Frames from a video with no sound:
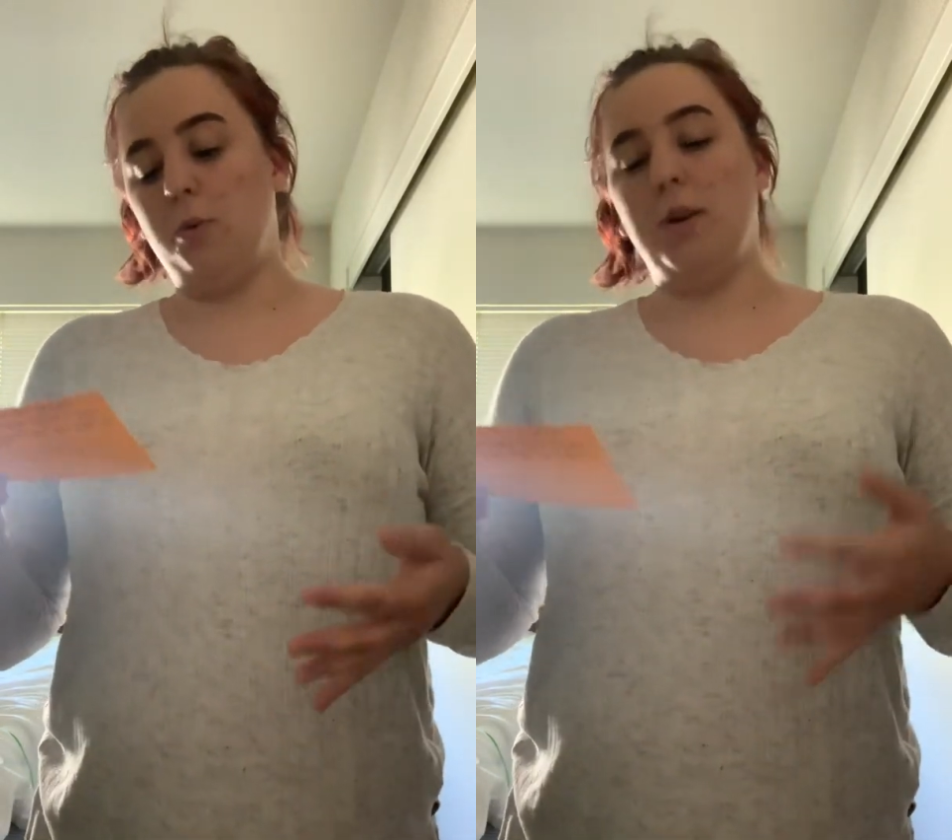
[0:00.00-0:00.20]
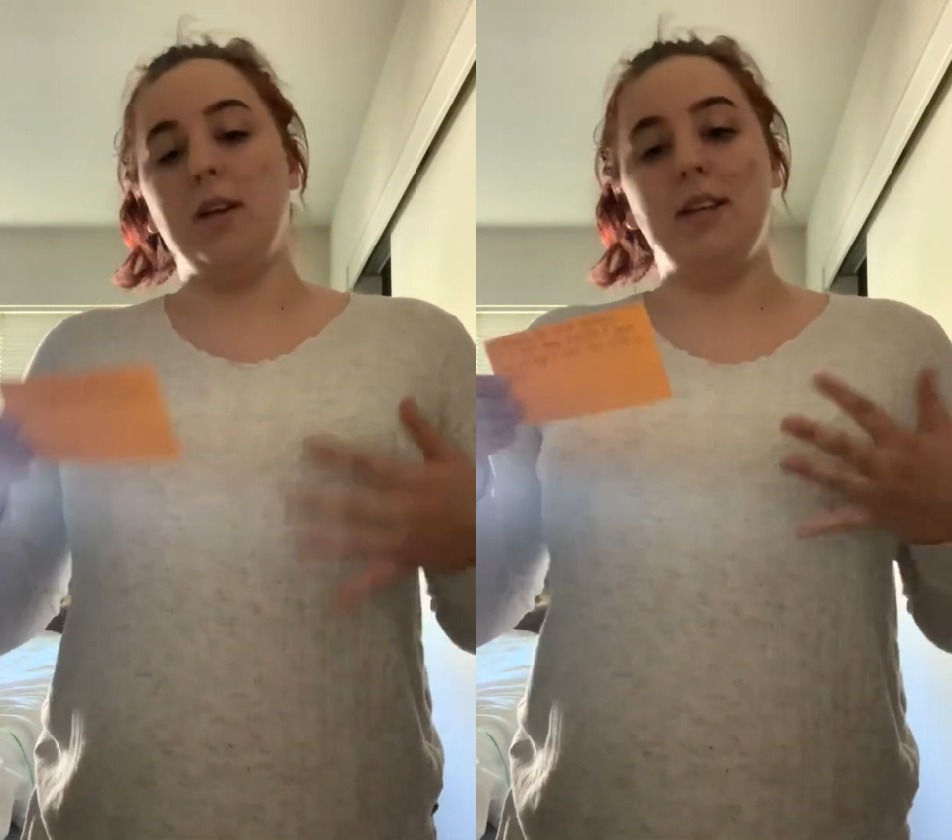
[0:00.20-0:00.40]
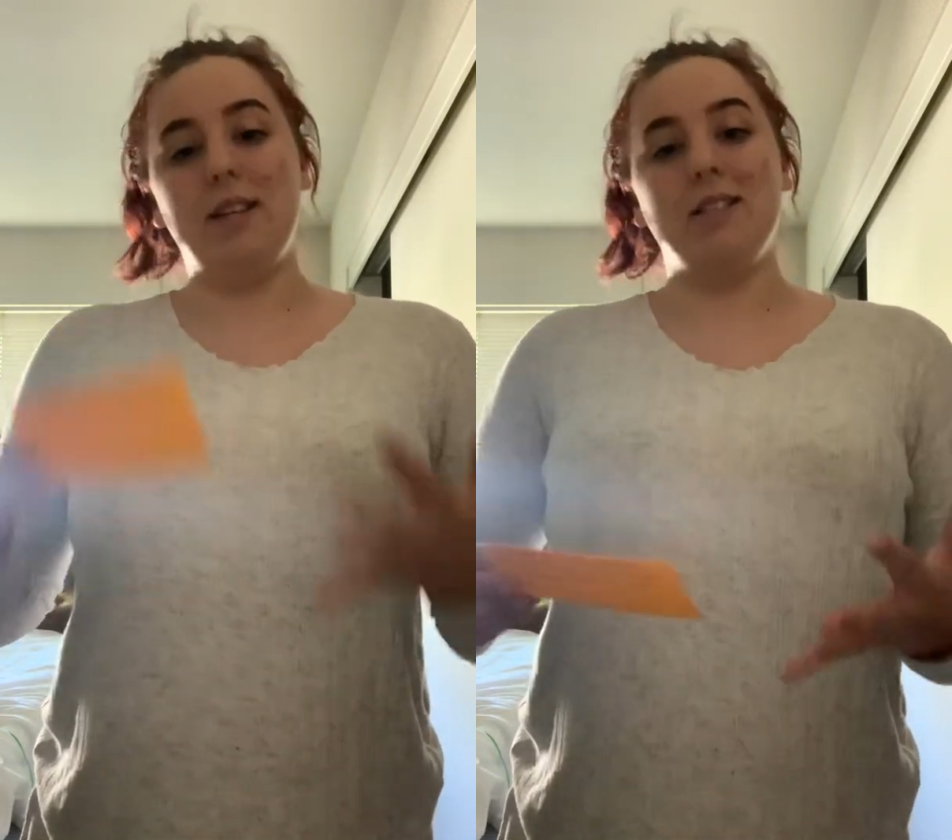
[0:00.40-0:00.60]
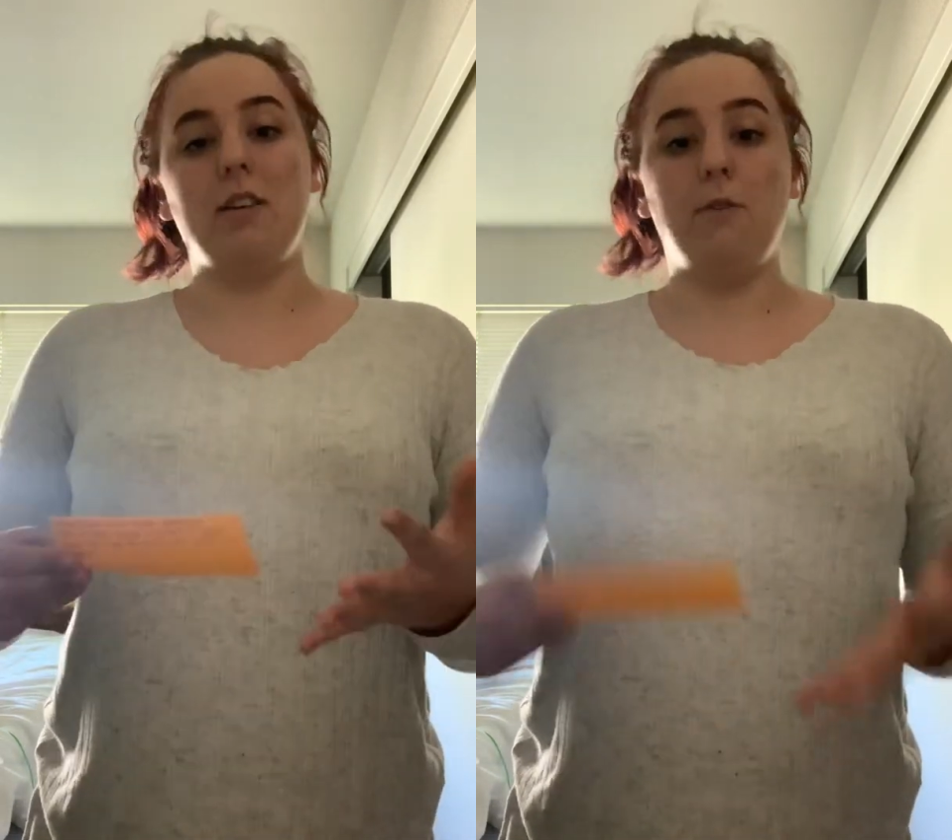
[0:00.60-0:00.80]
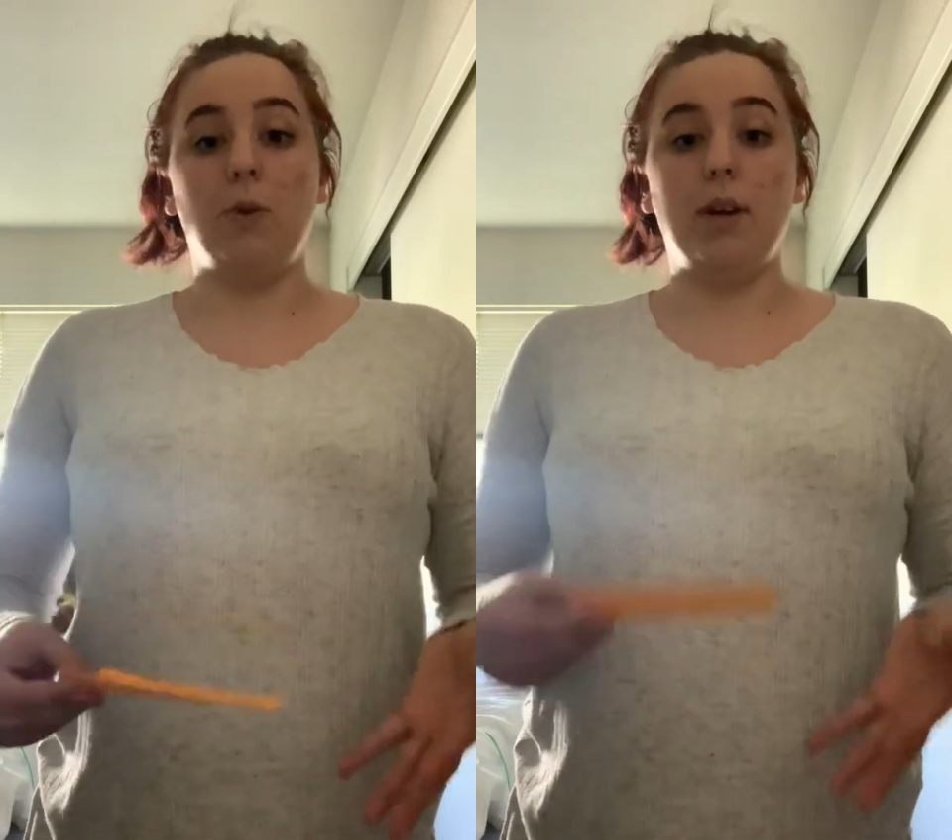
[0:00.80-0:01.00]
we can
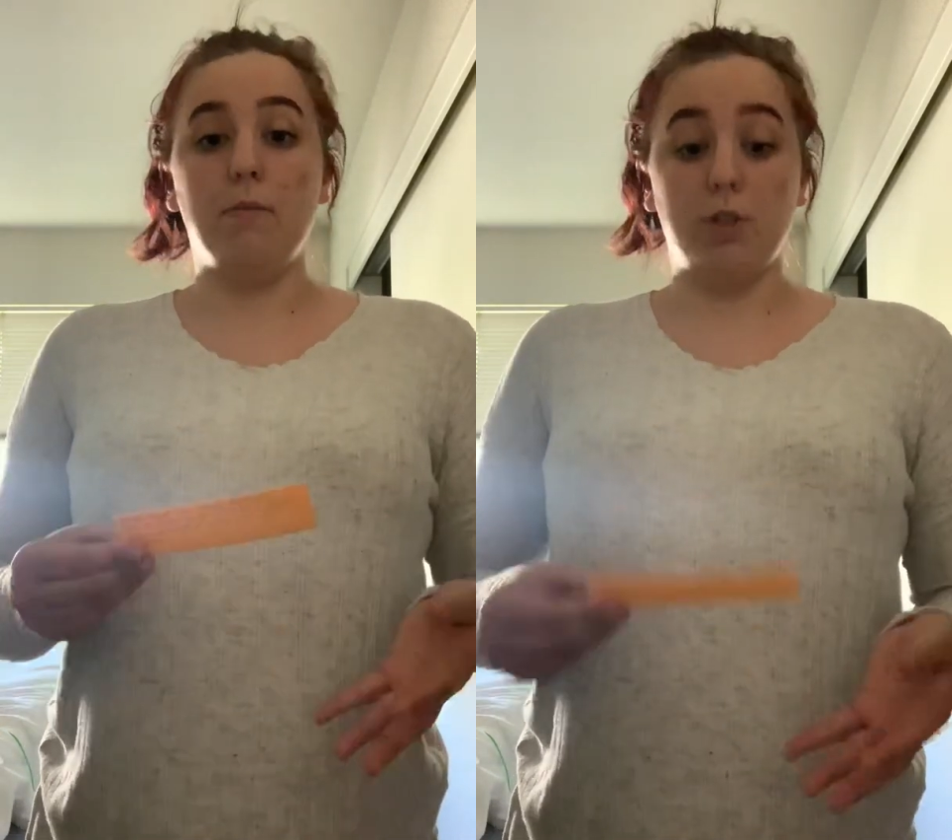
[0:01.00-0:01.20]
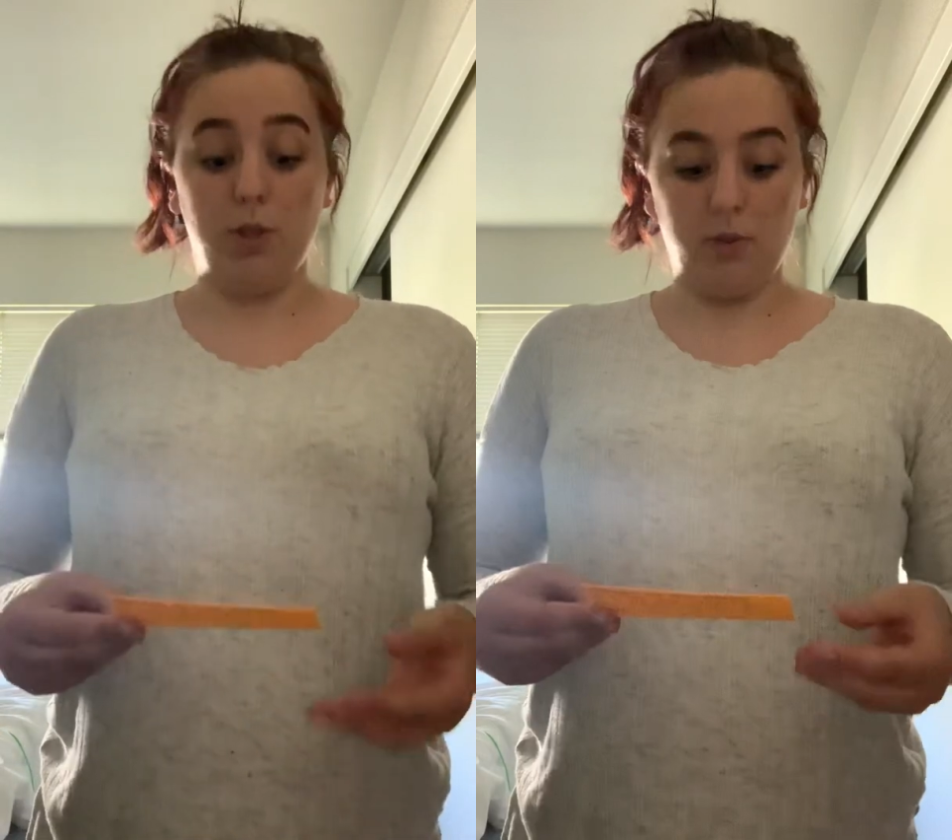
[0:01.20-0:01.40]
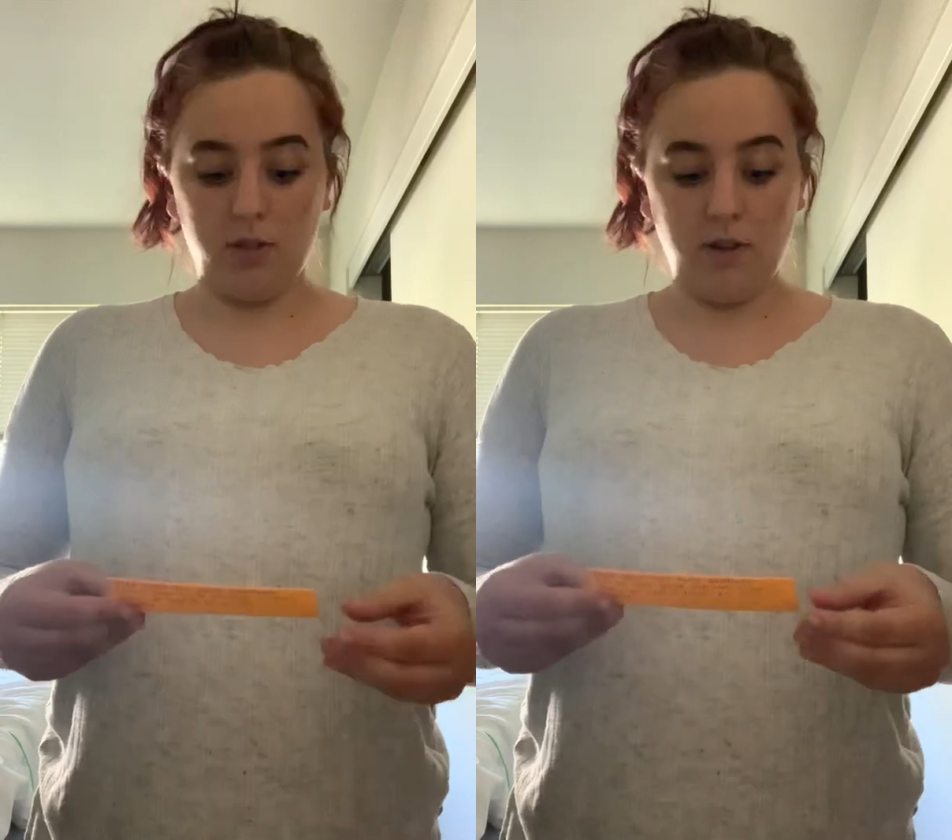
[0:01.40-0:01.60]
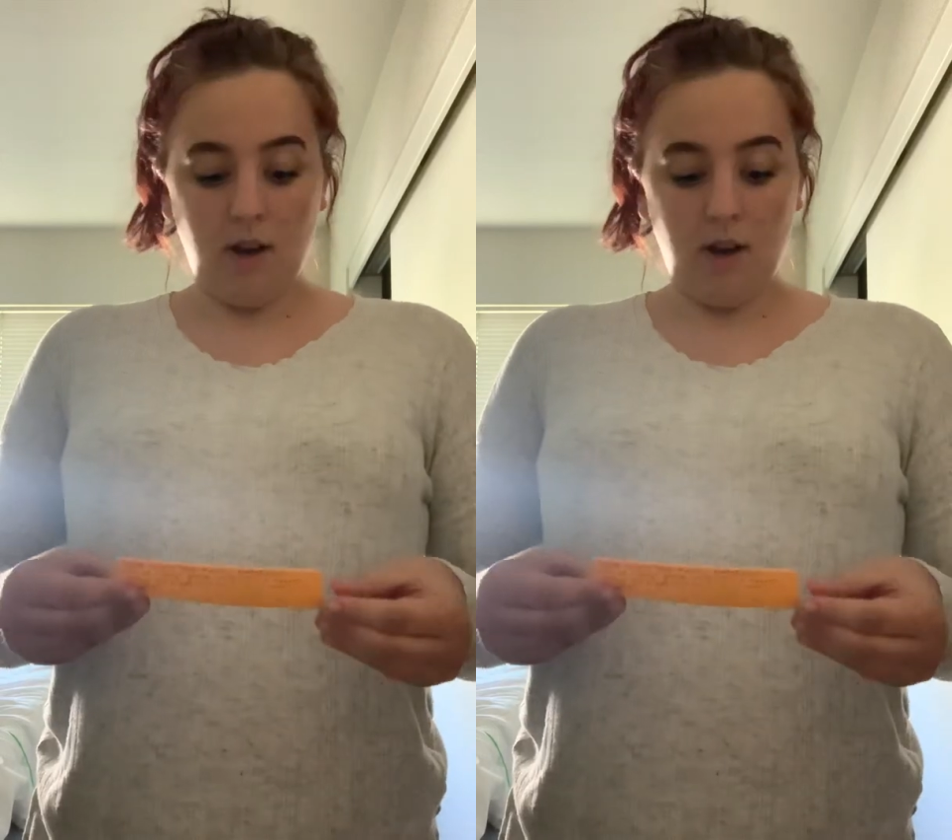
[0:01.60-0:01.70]
easily avoid and reduce.